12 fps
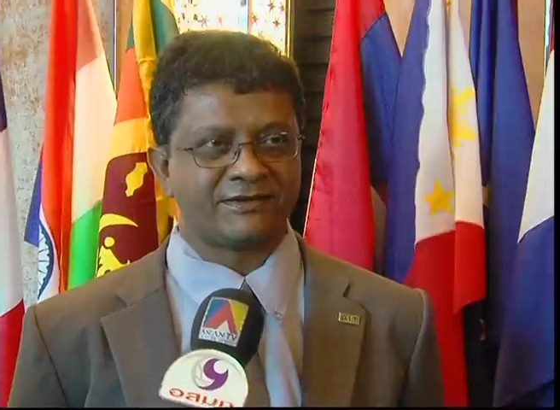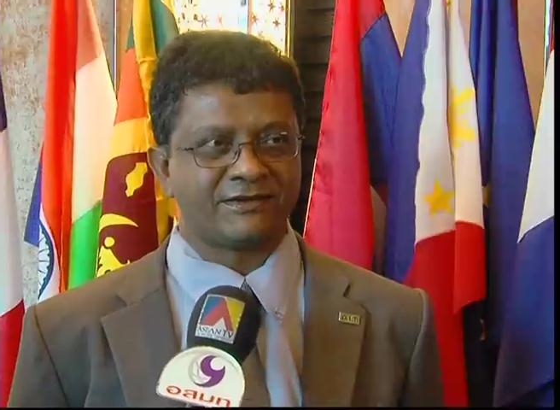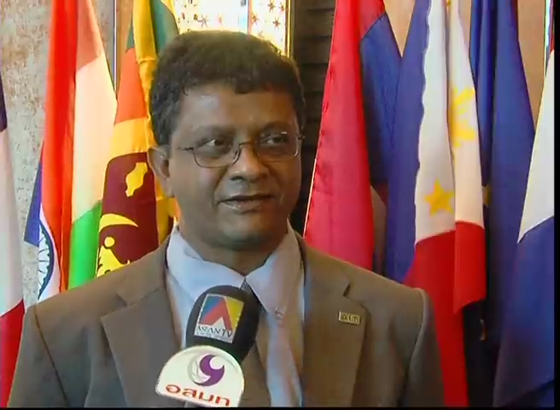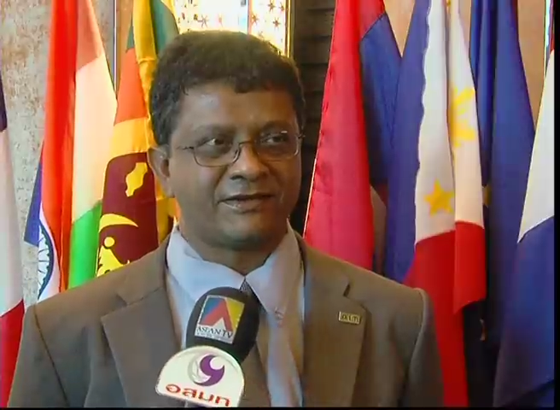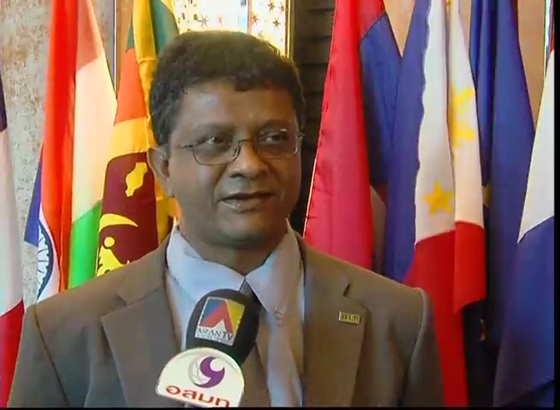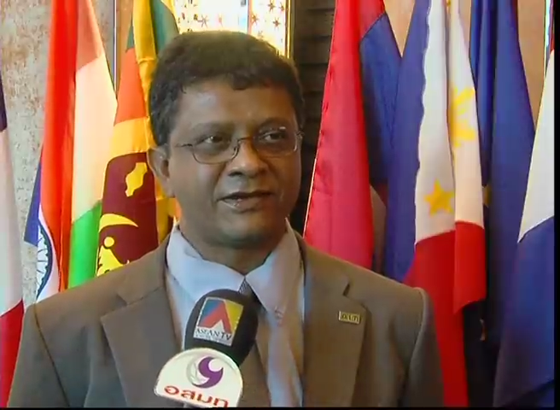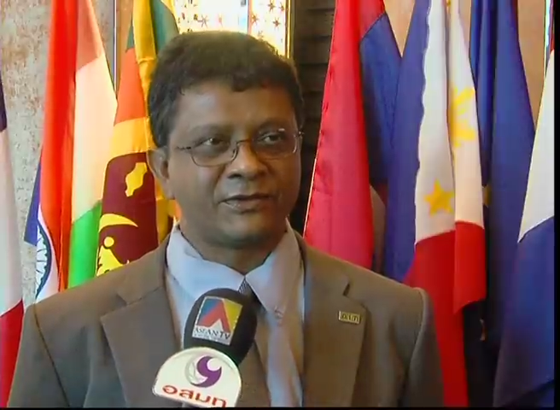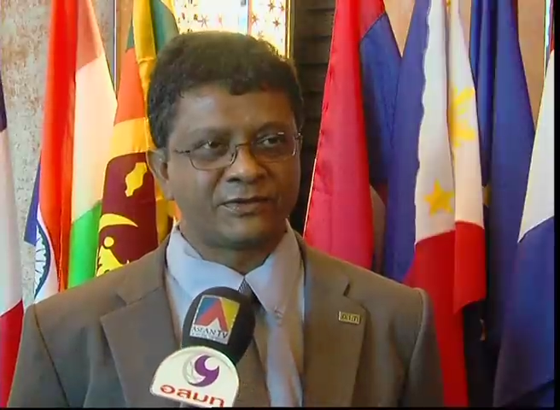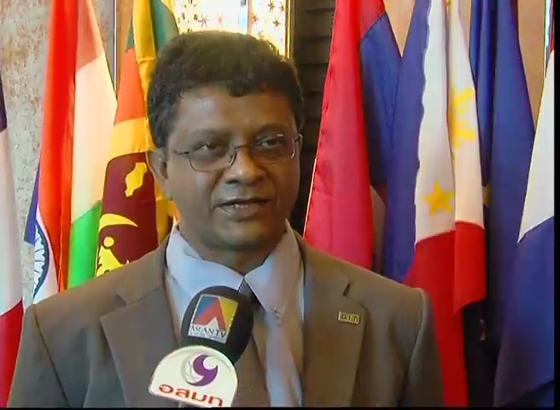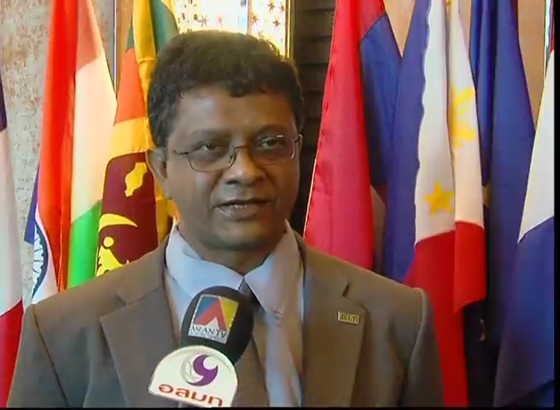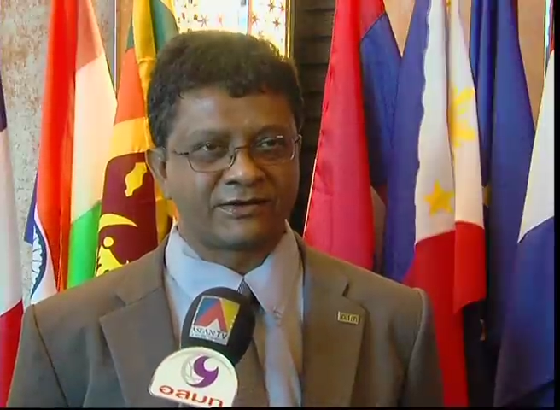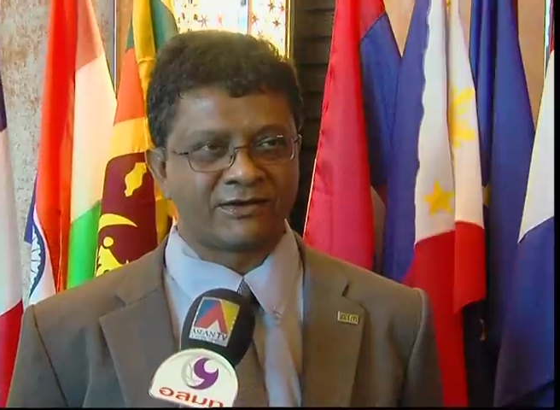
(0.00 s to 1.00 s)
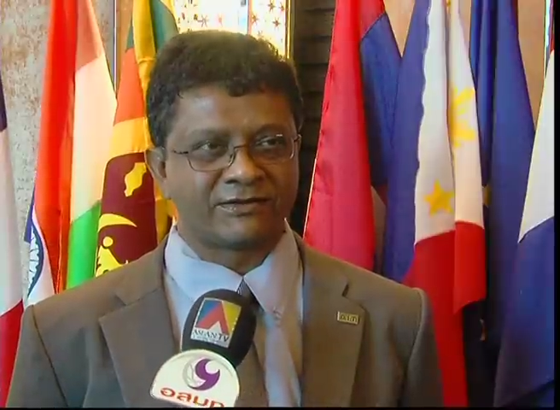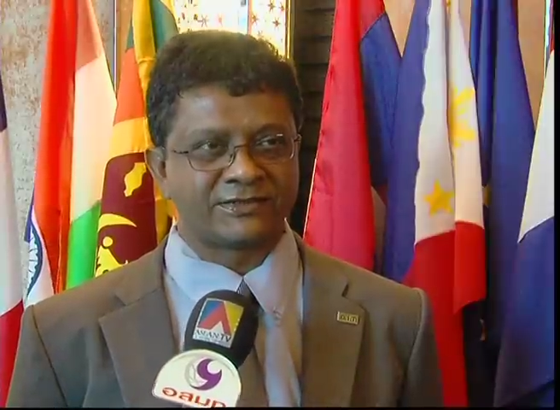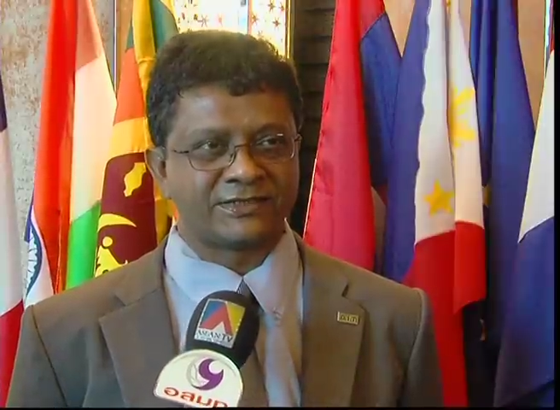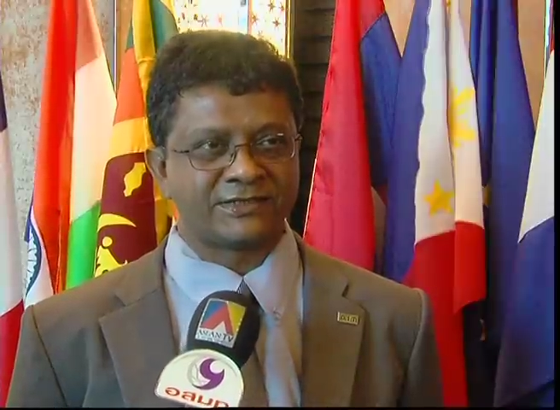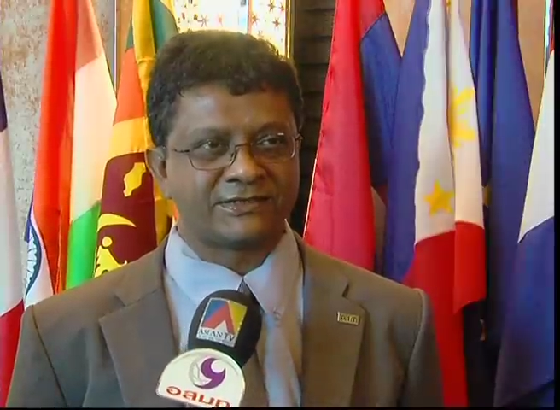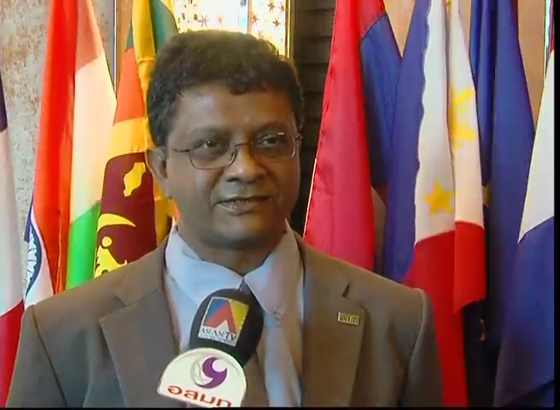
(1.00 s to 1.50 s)
new
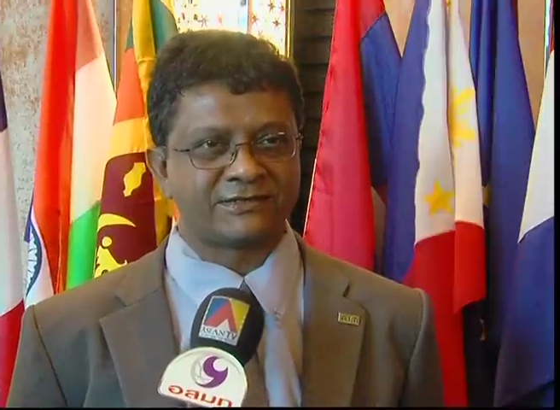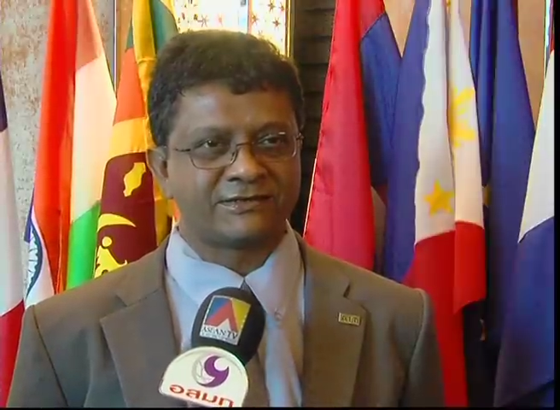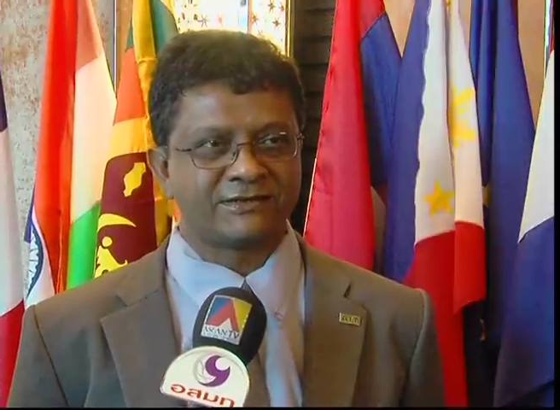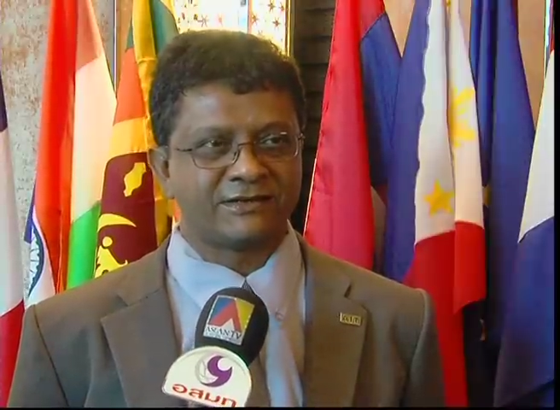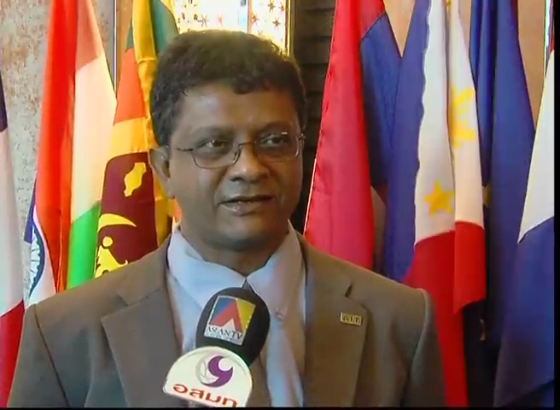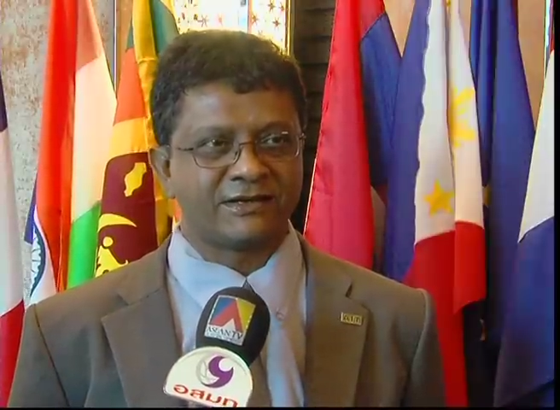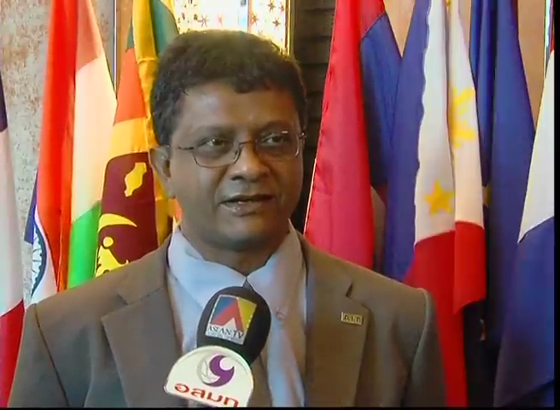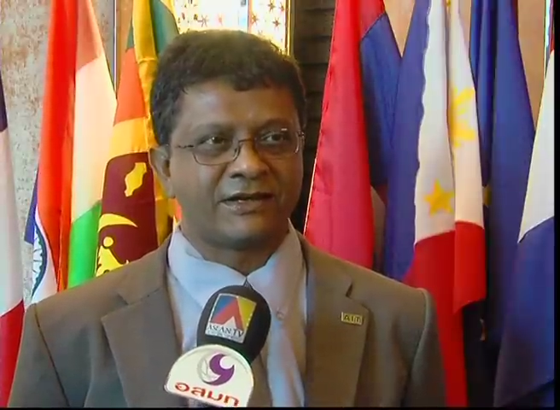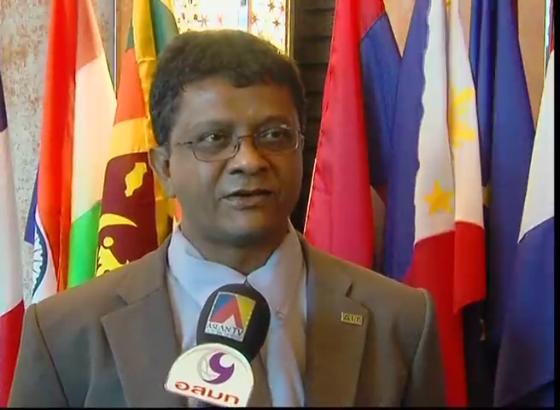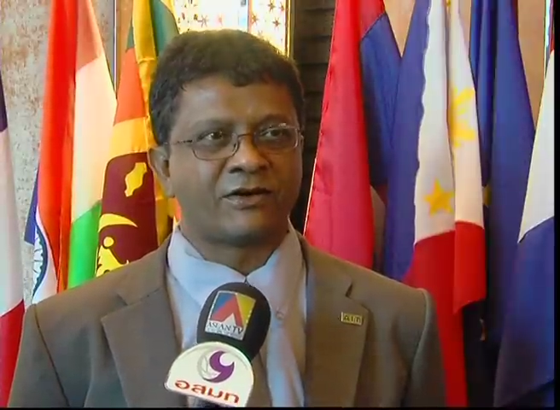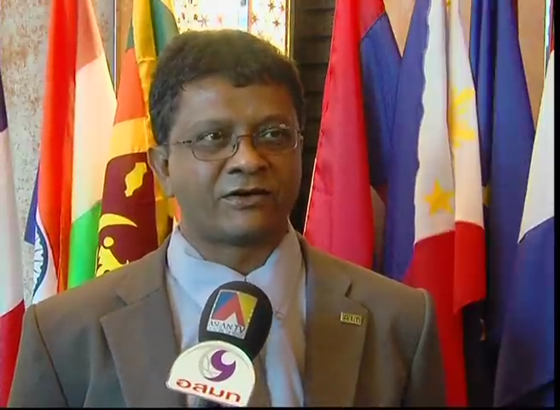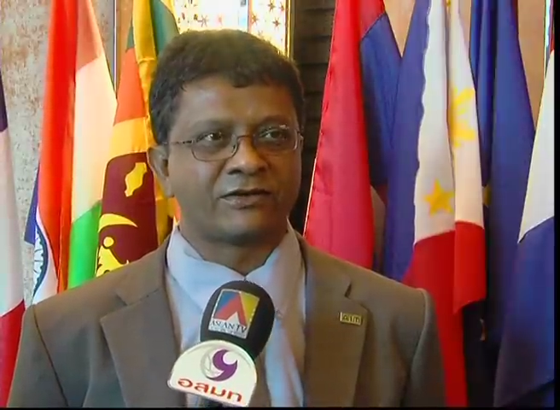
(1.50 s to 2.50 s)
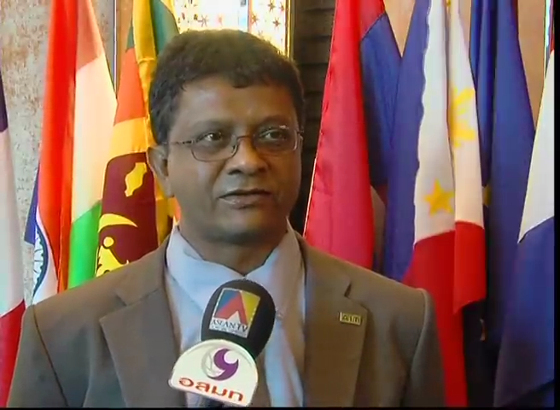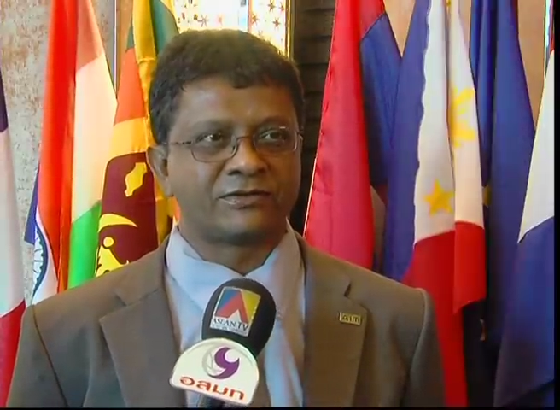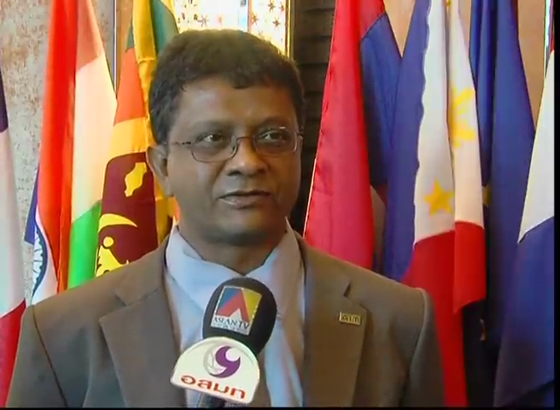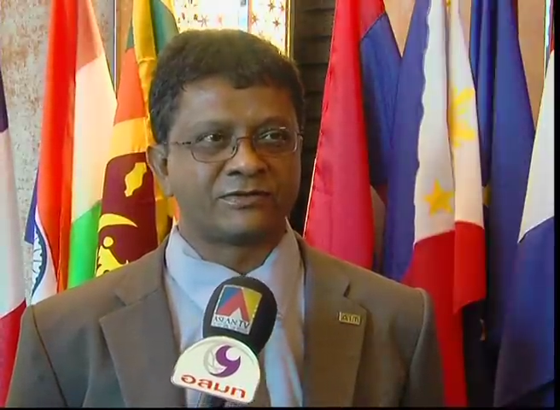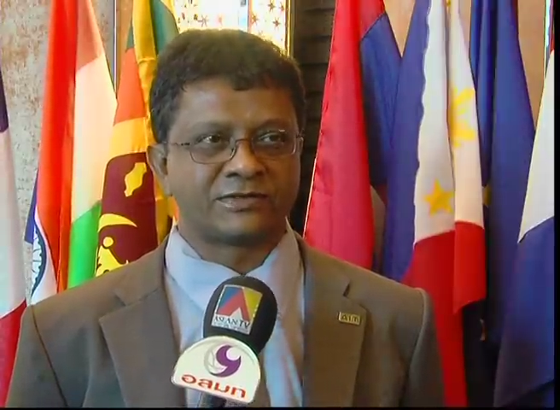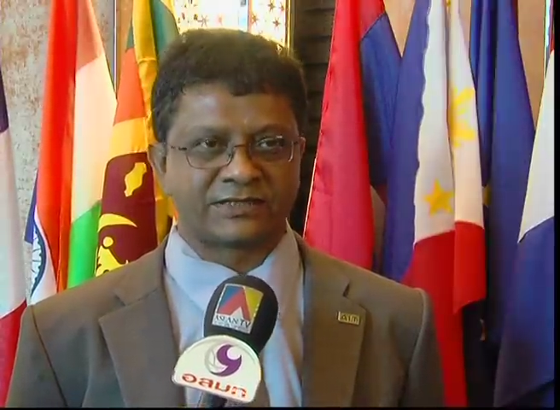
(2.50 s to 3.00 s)
technologies in order to
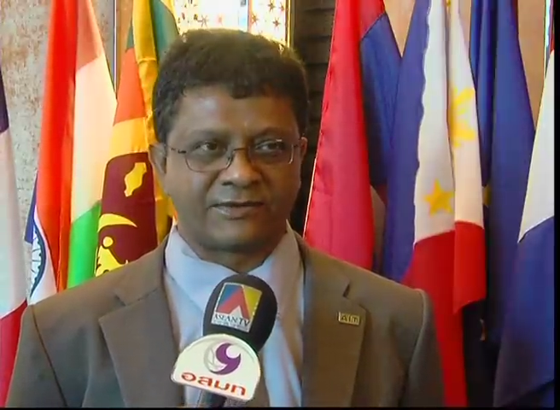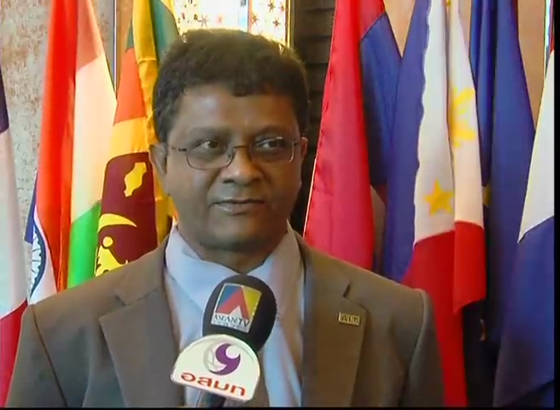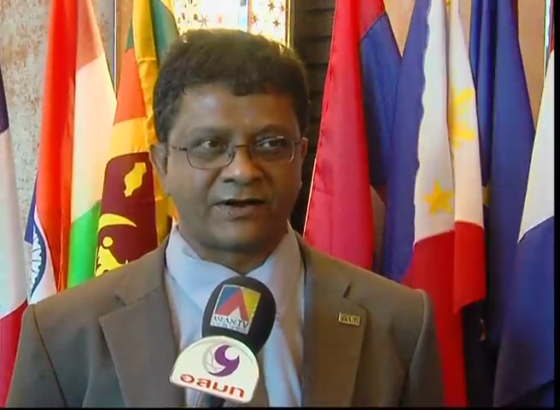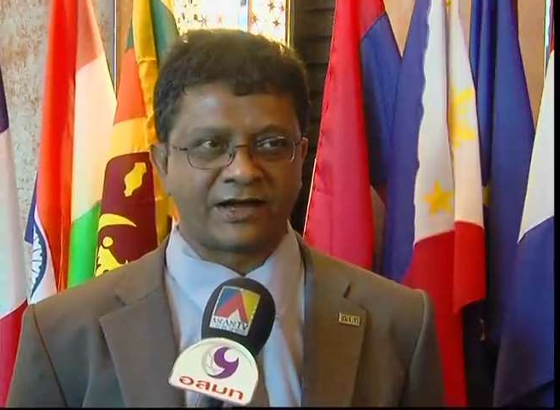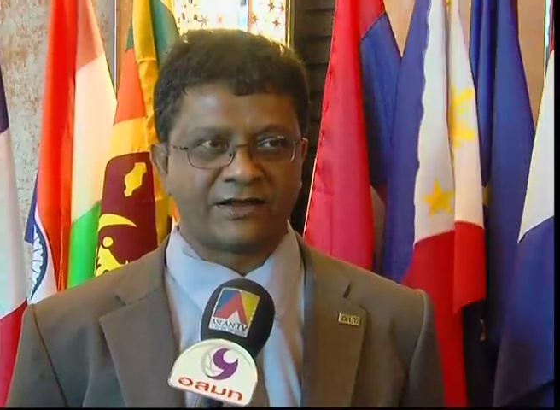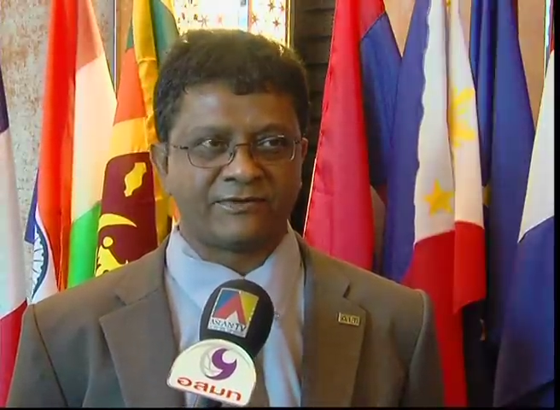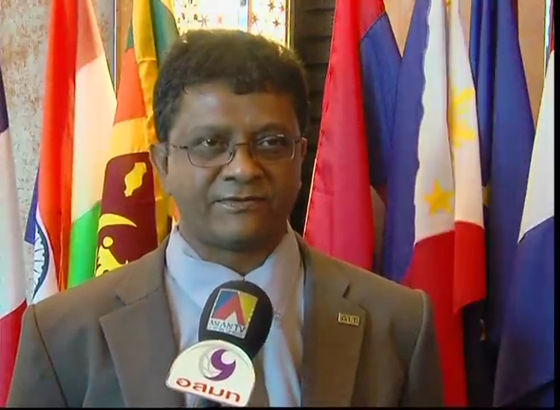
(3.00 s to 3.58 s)
survive,